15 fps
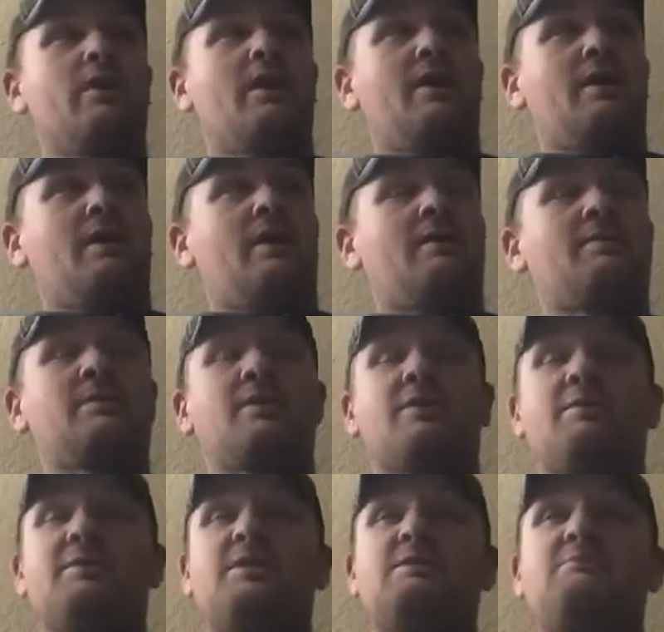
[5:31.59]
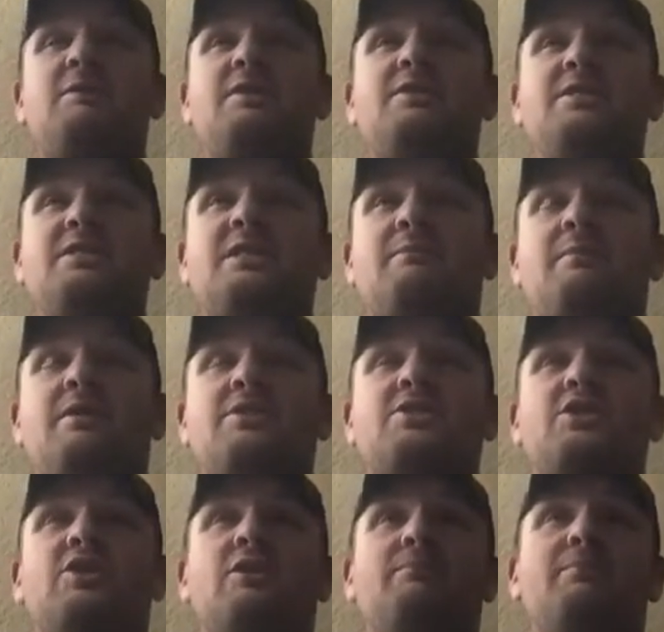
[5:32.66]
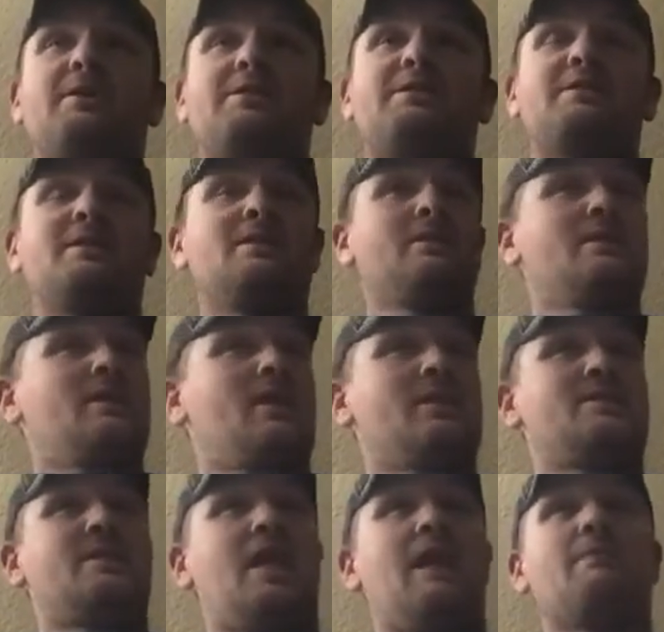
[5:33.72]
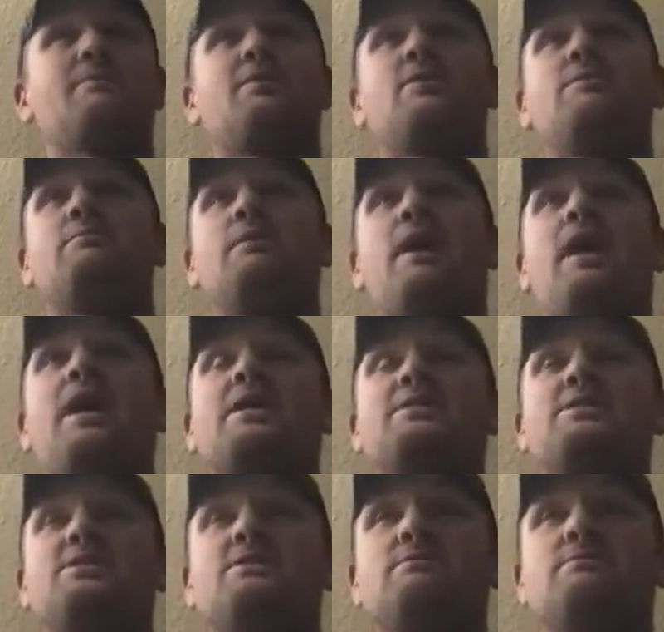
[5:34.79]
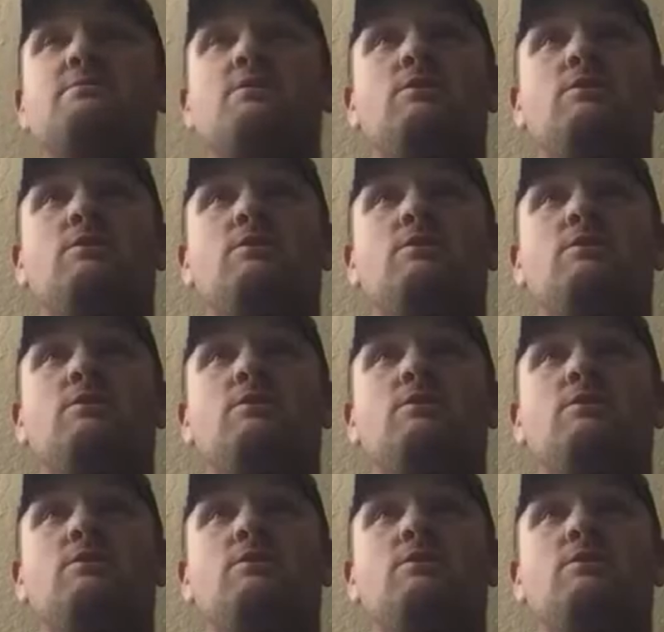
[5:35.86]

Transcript: Uh, I'm a little bit speechless. I'm not sure, but a damn good match.